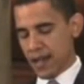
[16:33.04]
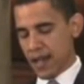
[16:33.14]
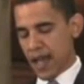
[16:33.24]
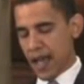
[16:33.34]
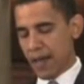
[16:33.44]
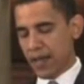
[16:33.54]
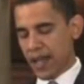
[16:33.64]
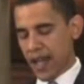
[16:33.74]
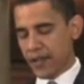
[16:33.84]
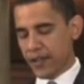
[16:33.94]

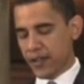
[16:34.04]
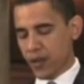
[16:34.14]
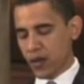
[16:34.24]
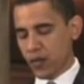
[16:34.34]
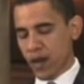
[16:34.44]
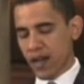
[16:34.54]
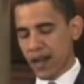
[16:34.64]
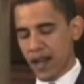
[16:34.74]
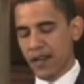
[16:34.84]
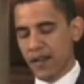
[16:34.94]
obligations towards one
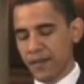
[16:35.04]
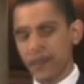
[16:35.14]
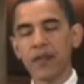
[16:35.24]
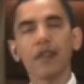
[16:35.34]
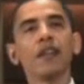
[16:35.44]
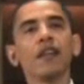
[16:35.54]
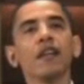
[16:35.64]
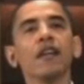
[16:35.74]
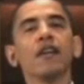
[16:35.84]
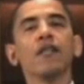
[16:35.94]
another,
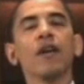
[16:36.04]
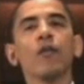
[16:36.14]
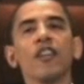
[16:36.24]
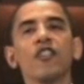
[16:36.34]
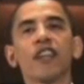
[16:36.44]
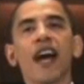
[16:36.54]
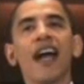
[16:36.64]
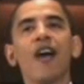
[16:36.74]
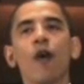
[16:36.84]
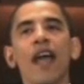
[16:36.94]
when we
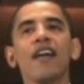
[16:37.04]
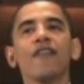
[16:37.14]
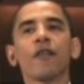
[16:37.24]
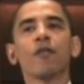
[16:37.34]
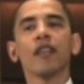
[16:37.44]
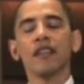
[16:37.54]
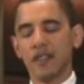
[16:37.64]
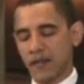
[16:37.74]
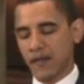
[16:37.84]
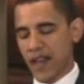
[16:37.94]
shy away from
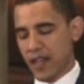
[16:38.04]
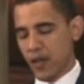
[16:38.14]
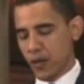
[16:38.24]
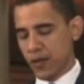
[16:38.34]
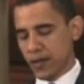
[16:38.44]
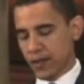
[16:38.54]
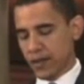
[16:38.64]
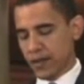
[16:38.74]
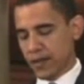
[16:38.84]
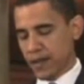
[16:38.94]
religious
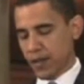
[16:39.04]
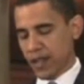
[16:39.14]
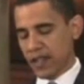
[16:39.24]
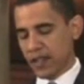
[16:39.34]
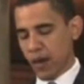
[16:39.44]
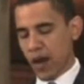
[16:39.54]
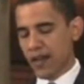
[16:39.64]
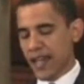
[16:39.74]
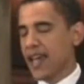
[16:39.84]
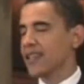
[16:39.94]
venues and religious
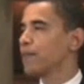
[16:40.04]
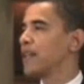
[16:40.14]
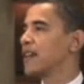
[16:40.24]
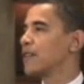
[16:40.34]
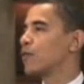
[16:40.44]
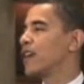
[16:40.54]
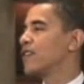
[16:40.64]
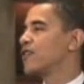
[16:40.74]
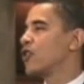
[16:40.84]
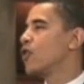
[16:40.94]
broadcasts because we
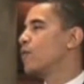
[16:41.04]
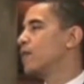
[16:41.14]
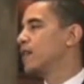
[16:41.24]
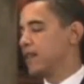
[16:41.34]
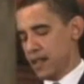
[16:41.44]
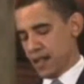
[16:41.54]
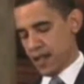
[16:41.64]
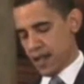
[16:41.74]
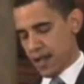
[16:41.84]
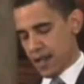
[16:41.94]
assume
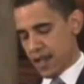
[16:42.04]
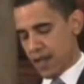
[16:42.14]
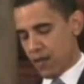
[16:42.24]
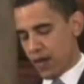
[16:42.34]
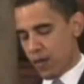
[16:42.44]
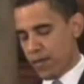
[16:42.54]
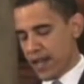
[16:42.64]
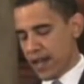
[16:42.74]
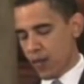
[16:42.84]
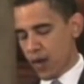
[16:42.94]
that we will be
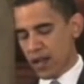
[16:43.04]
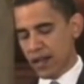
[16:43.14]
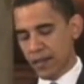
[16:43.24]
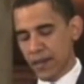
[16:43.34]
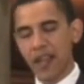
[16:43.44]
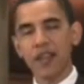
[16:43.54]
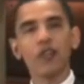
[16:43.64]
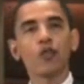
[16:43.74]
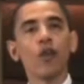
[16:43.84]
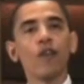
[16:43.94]
unwelcome,
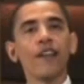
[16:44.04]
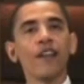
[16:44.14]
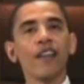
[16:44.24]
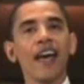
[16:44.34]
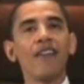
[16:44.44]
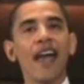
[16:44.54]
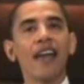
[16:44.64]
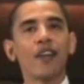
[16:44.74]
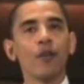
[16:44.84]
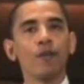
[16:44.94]
others will fill that
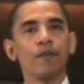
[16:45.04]
vacuum.